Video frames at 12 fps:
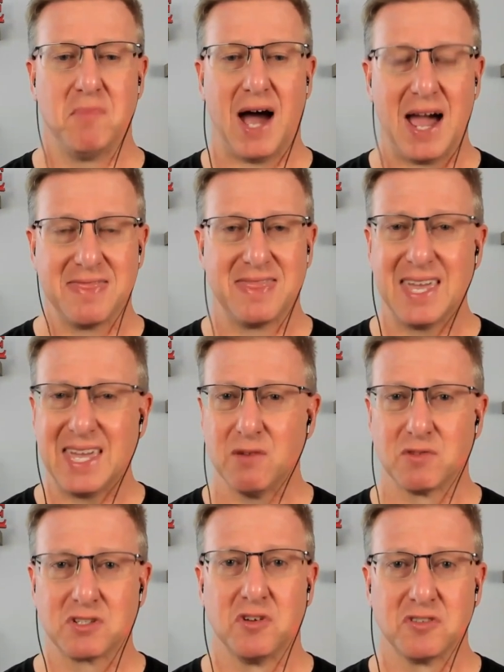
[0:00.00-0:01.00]
I think it
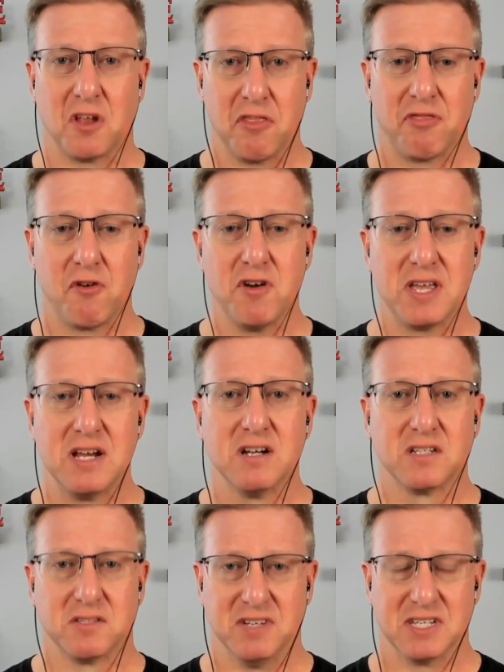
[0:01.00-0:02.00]
was close to thirty
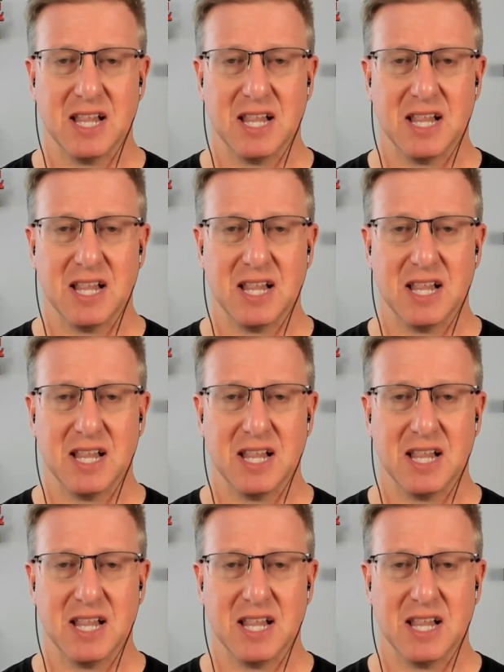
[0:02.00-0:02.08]
years of his